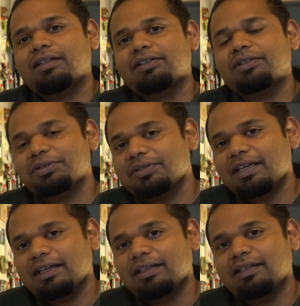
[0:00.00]
So
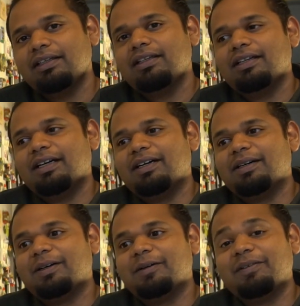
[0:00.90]
today,
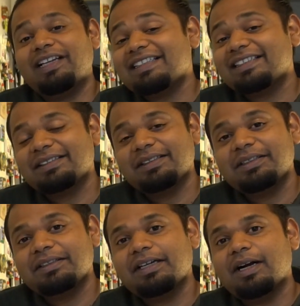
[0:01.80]
let's
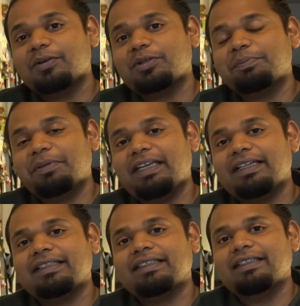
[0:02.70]
learn how to make
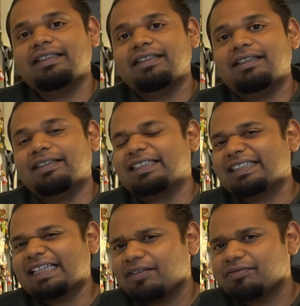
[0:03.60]
a
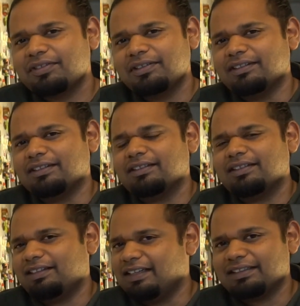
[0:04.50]
saffron
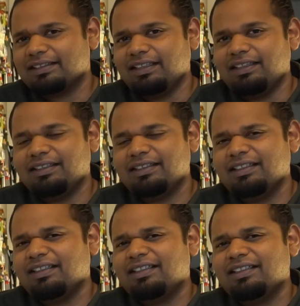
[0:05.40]
lassi.
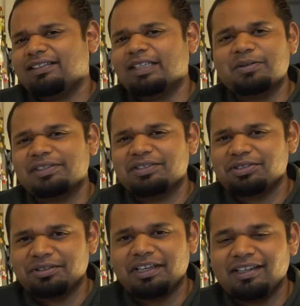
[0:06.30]
Sounds
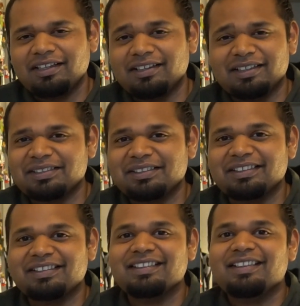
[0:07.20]
intriguing, doesn't
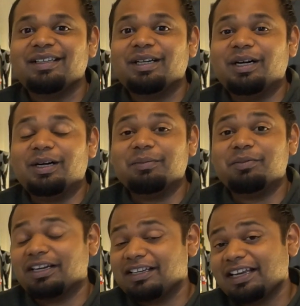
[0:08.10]
it?
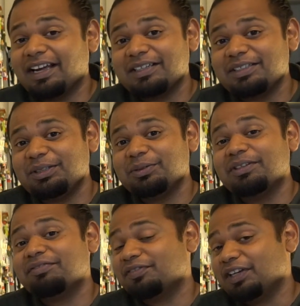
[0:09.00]
But I guarantee you the
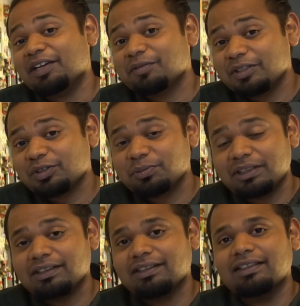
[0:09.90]
flavors work,